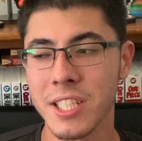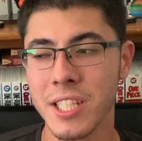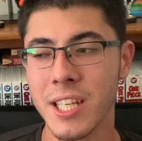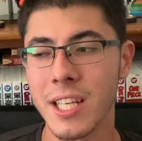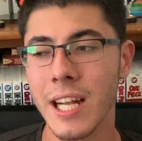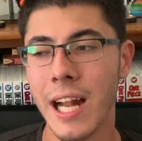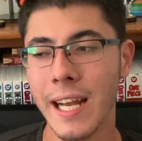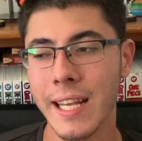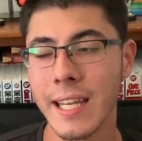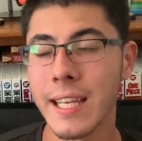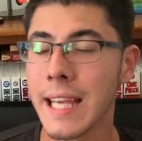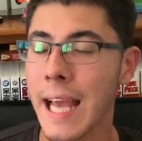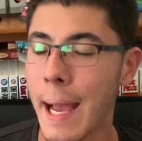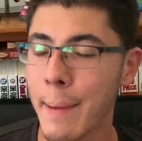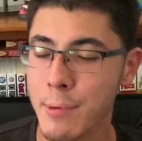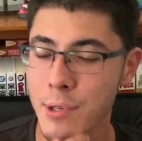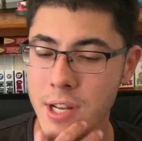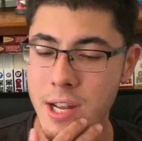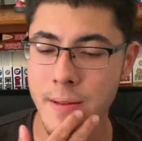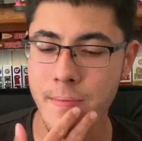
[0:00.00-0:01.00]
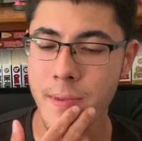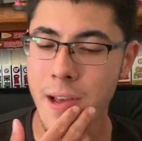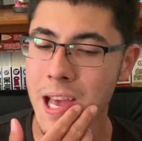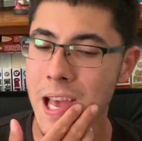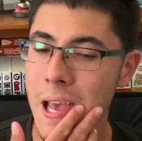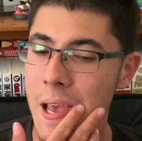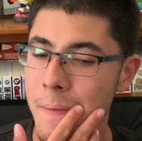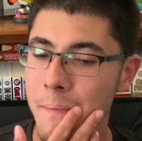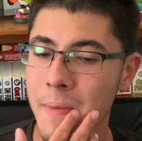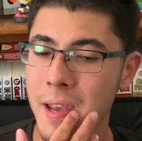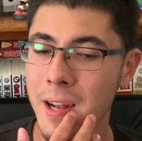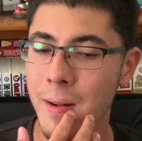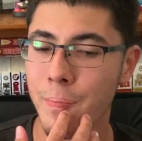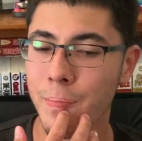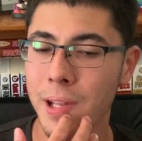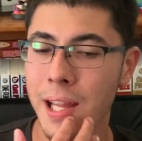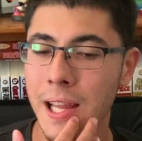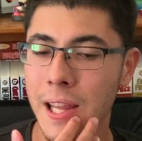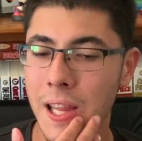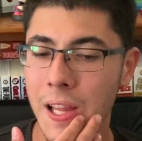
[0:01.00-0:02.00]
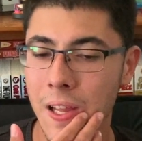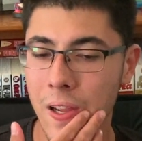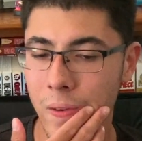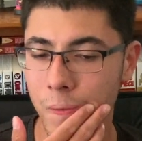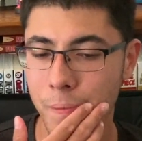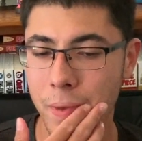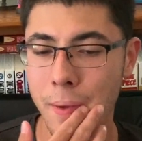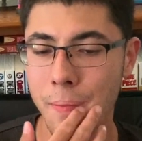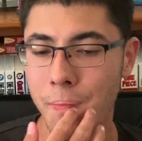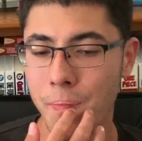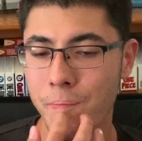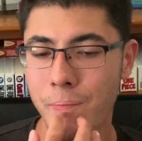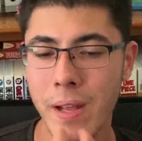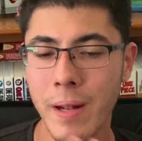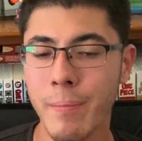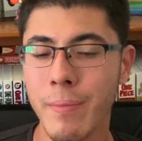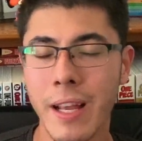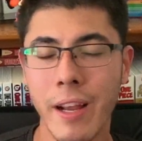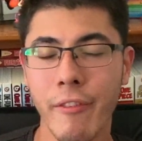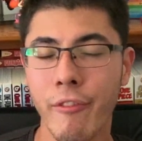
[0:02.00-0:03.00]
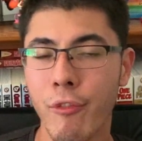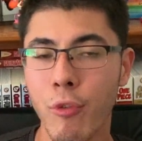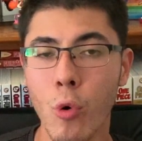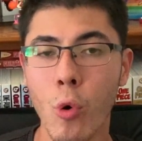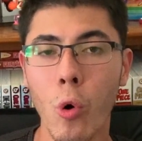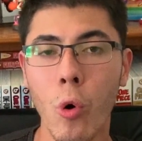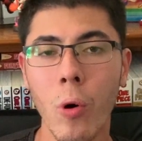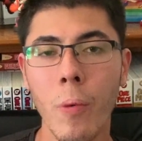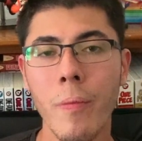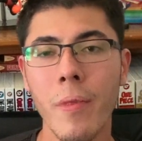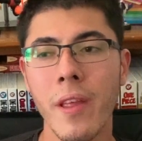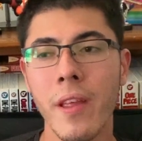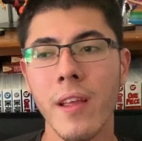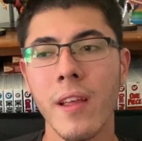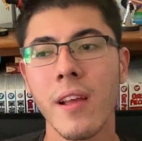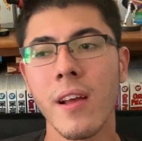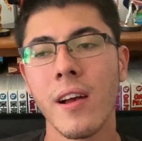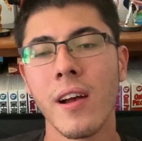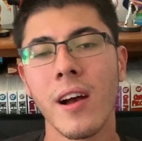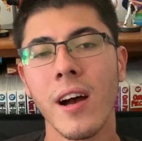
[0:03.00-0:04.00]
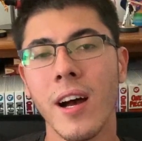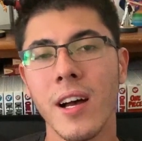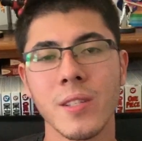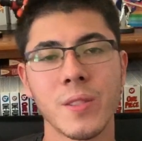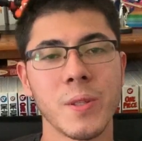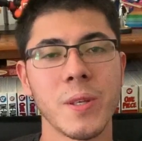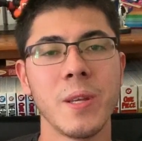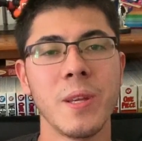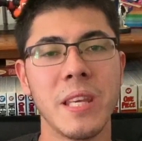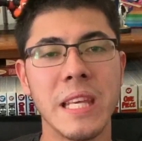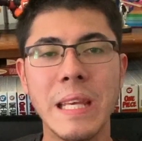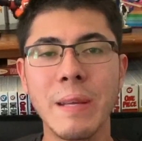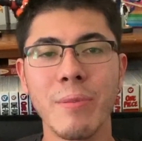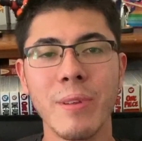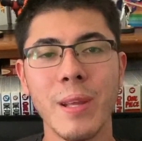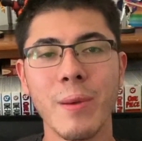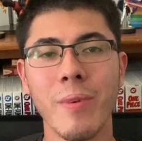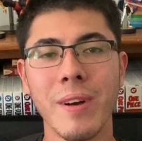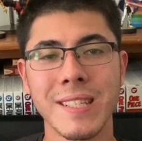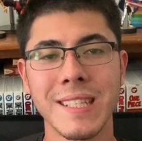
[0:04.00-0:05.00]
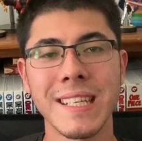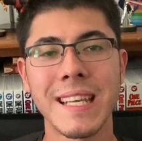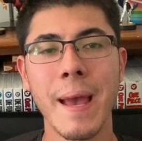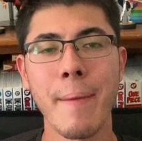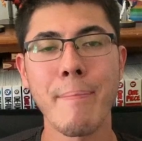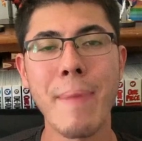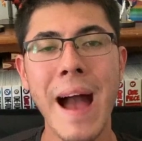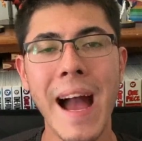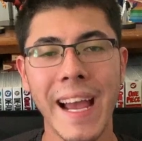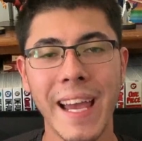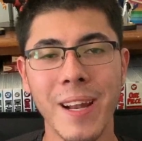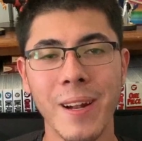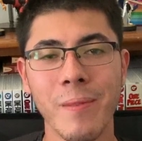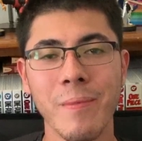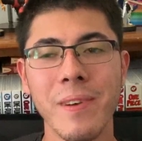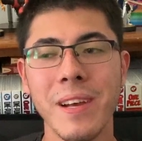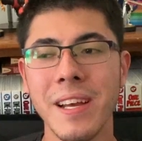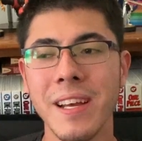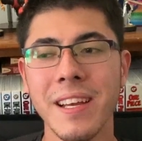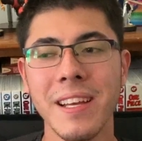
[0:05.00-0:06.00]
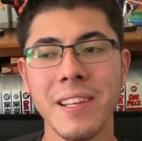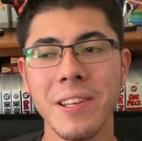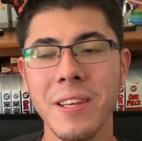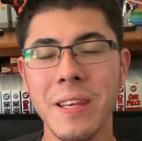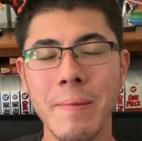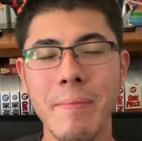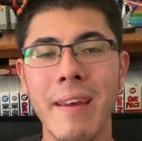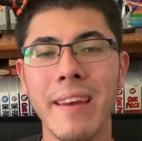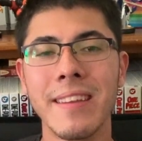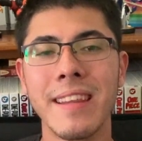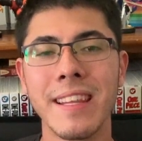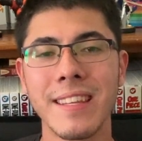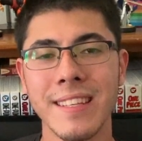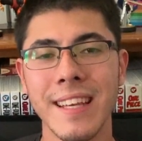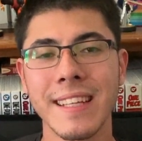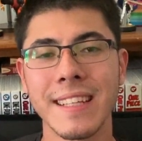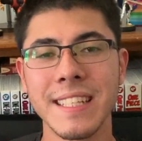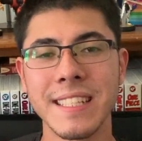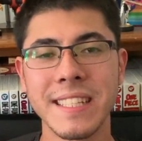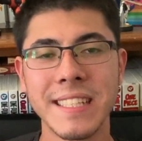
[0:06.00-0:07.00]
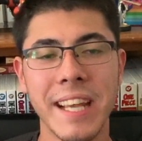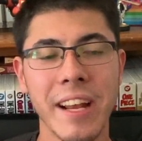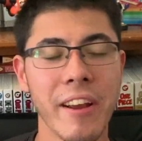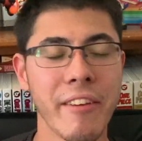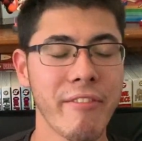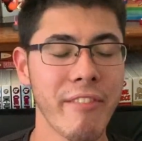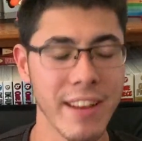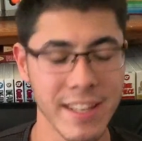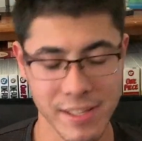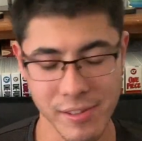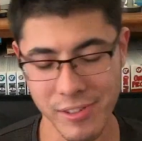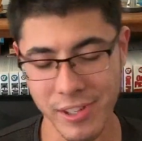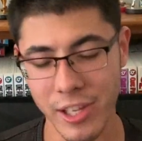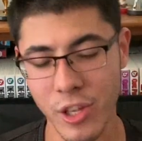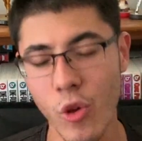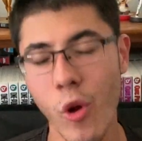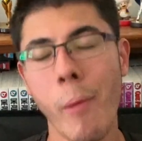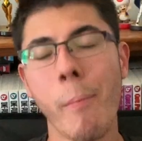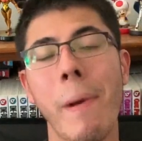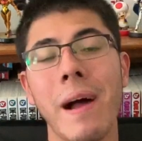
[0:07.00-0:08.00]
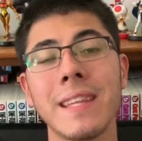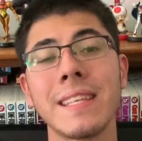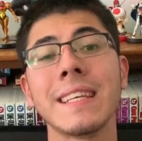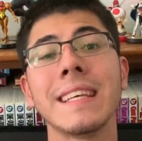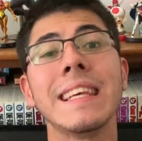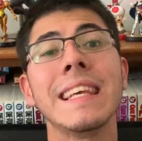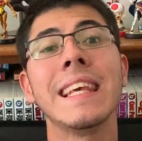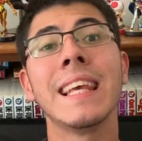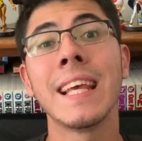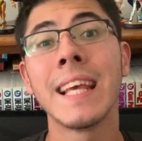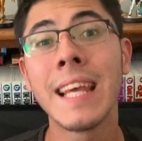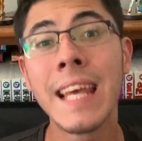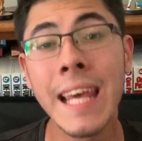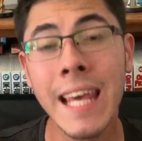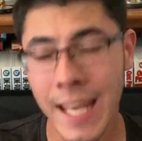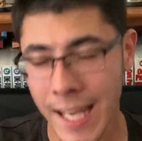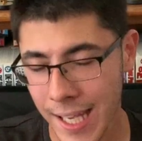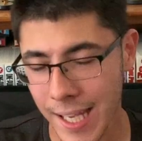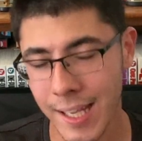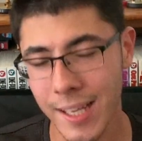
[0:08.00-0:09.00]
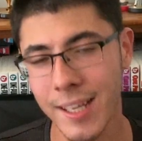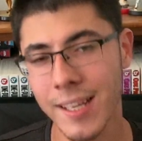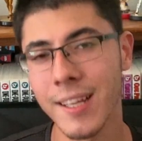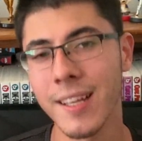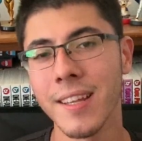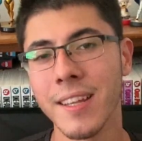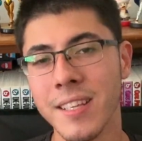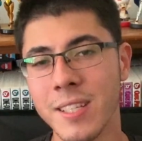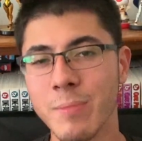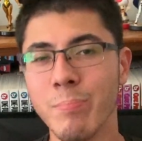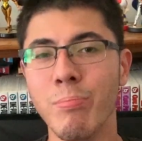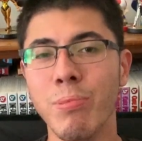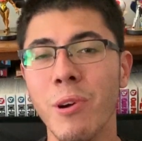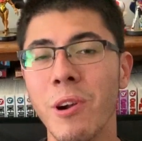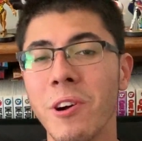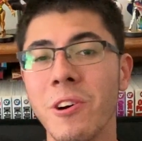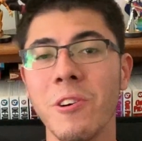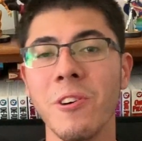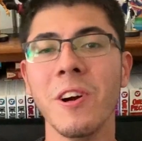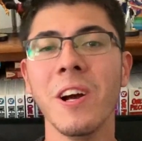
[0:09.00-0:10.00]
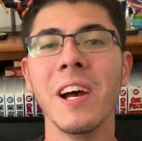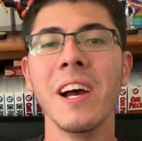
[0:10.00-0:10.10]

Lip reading: Shigaraki captured him, made him like a fool. So he really wants to get back at him. He made this scary face. He's like, yo, I'm about to kill this bro.